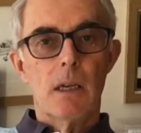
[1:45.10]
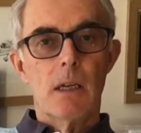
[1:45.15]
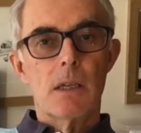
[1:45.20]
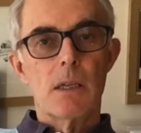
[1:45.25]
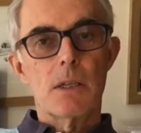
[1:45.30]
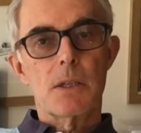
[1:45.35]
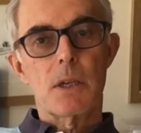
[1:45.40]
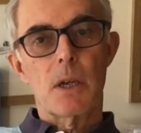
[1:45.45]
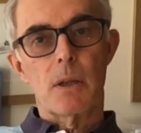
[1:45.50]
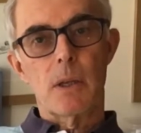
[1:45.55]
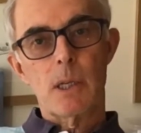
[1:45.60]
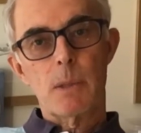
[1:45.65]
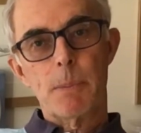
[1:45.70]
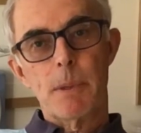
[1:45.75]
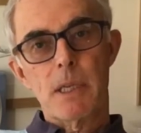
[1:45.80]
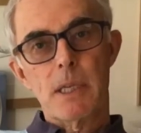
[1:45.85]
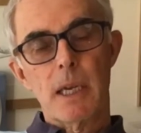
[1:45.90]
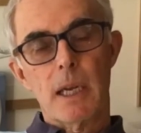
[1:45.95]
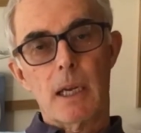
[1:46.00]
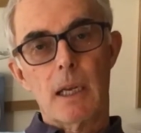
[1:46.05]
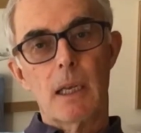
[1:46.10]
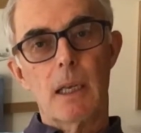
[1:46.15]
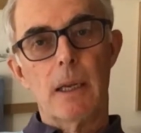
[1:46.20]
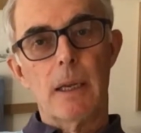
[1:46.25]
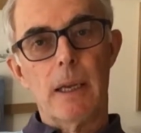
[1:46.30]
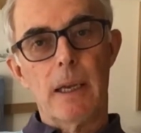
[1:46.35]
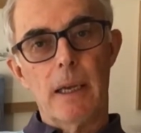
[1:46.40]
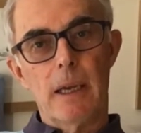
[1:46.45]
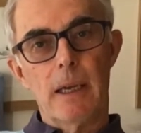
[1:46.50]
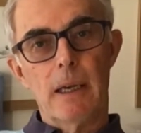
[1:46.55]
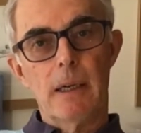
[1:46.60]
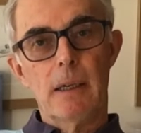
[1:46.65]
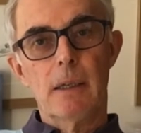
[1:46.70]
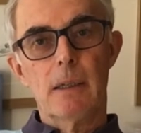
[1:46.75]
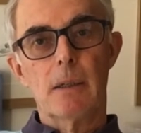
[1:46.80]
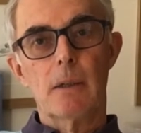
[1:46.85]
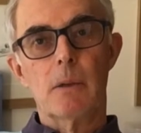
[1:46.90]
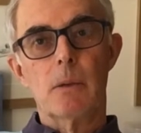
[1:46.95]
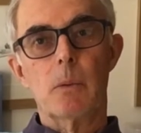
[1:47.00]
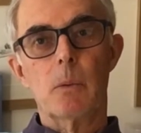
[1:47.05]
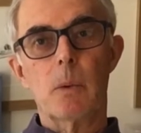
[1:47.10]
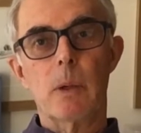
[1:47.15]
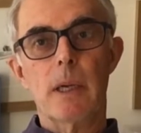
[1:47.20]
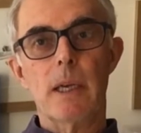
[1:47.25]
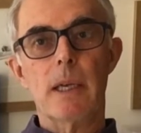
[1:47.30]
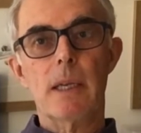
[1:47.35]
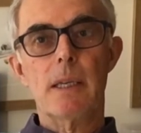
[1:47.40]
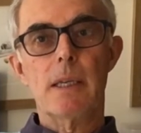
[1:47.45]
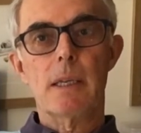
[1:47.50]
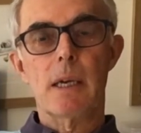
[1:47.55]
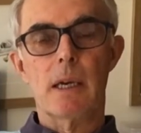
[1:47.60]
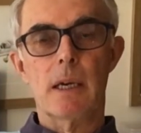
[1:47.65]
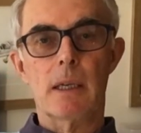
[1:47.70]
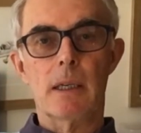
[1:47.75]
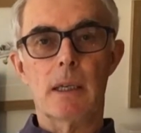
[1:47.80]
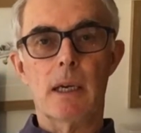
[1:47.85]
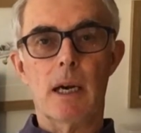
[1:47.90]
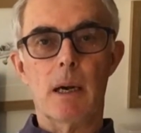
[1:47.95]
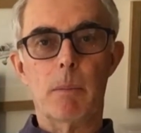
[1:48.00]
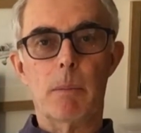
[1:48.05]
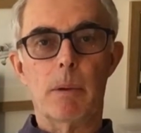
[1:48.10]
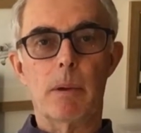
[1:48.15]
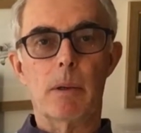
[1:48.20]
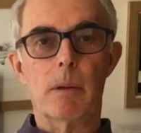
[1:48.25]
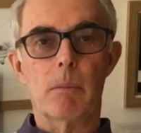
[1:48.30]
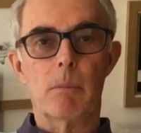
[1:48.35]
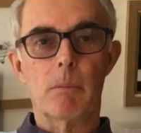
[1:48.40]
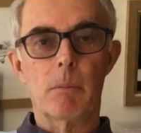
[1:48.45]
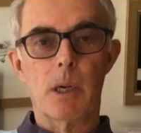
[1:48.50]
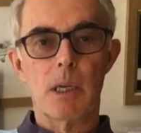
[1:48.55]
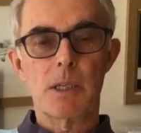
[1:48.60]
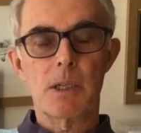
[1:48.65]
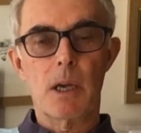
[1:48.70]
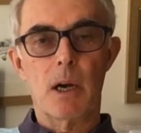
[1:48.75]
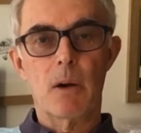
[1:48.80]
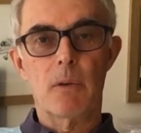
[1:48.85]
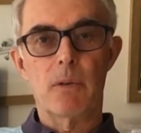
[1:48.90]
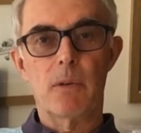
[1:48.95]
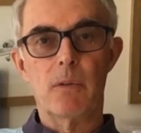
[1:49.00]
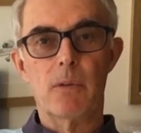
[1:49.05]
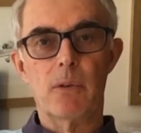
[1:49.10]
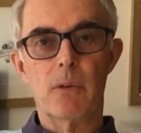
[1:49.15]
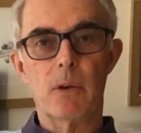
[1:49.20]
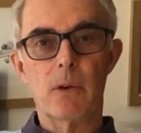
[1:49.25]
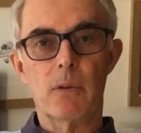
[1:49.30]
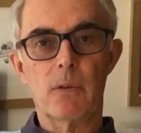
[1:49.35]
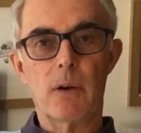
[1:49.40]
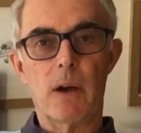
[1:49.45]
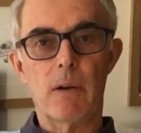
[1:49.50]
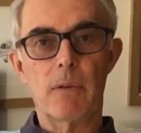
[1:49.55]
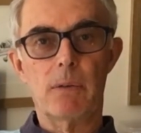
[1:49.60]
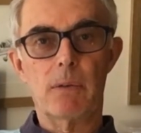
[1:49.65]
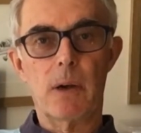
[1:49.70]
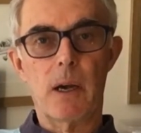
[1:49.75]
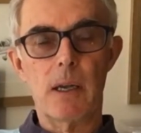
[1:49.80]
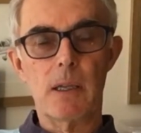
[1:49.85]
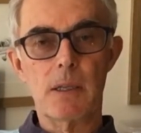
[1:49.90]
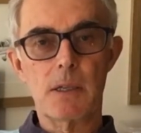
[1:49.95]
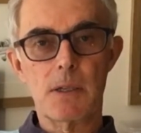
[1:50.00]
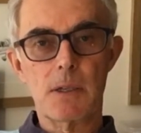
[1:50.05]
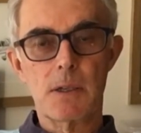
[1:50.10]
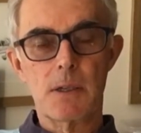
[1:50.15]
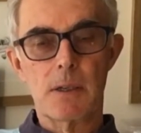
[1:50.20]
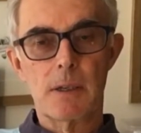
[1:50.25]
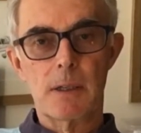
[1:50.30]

So this particular year, we turned up, myself and 4 or 5 friends.